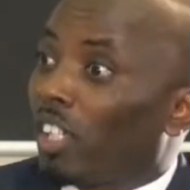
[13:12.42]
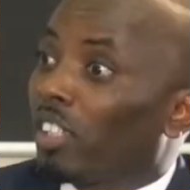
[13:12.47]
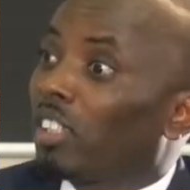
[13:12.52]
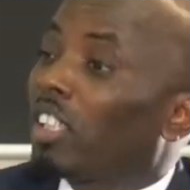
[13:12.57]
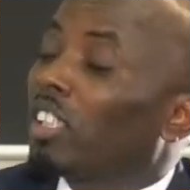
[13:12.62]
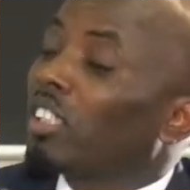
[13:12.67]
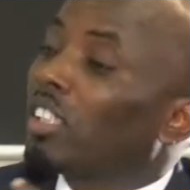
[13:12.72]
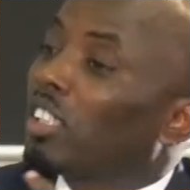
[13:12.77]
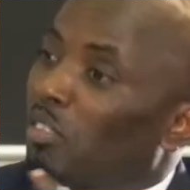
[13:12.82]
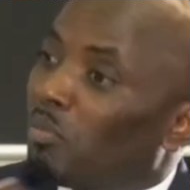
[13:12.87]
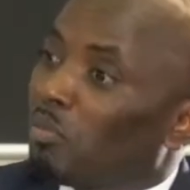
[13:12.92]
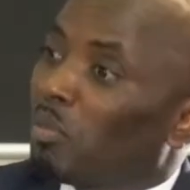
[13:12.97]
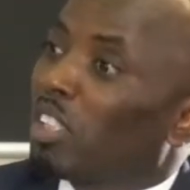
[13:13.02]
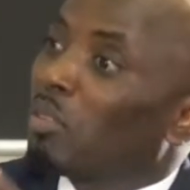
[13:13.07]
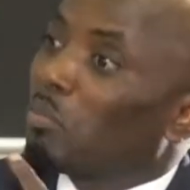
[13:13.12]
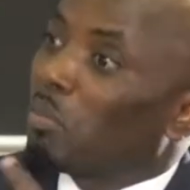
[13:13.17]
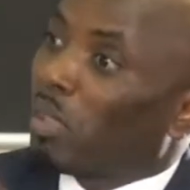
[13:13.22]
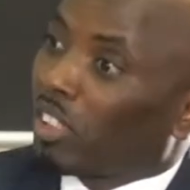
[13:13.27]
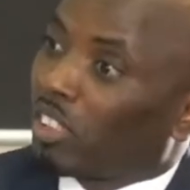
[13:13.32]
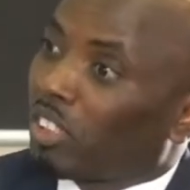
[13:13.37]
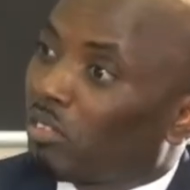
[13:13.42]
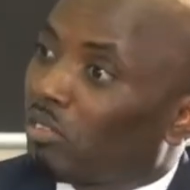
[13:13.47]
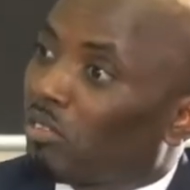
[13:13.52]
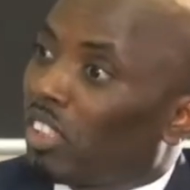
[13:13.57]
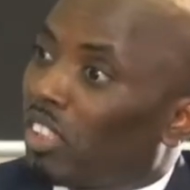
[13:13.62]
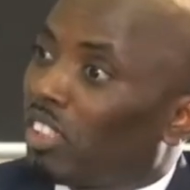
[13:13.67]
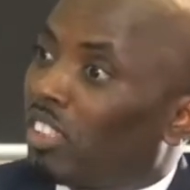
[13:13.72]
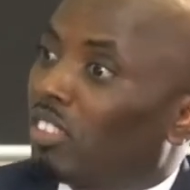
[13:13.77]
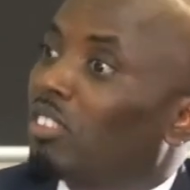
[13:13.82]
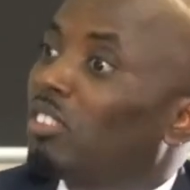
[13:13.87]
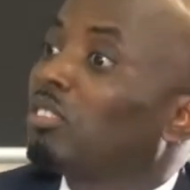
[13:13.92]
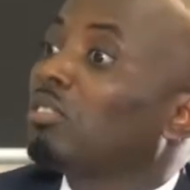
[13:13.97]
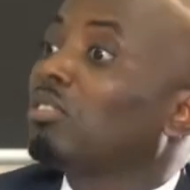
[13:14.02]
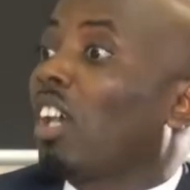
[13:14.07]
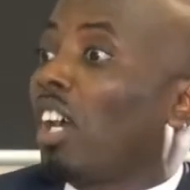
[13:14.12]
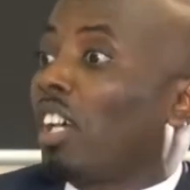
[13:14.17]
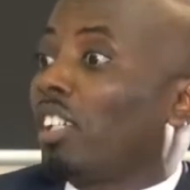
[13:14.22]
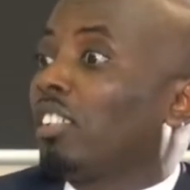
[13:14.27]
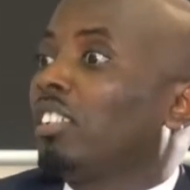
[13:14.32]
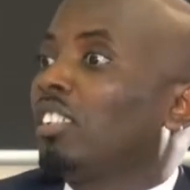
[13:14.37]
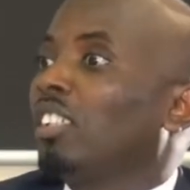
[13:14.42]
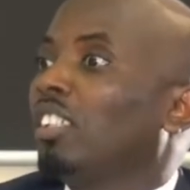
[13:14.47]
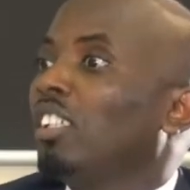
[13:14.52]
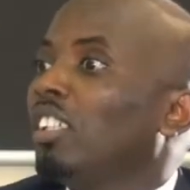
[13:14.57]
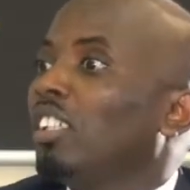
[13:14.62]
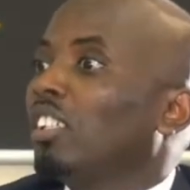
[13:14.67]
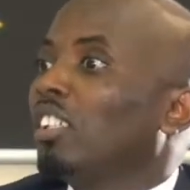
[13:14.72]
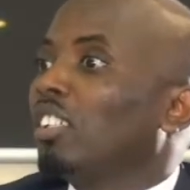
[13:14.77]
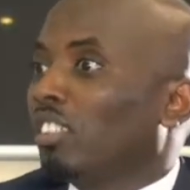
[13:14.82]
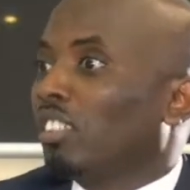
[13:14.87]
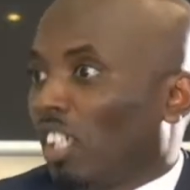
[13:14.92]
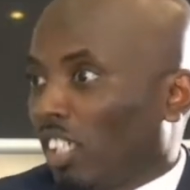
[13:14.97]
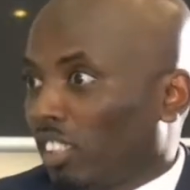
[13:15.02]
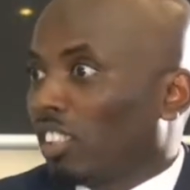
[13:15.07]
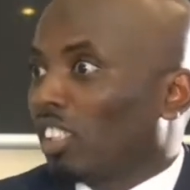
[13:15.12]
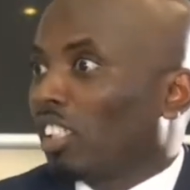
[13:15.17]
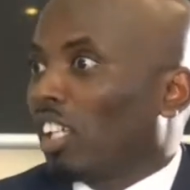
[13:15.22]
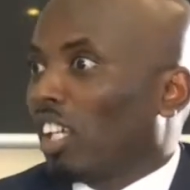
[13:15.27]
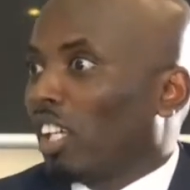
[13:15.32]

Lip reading: you, and then give me the best grade you can. That's the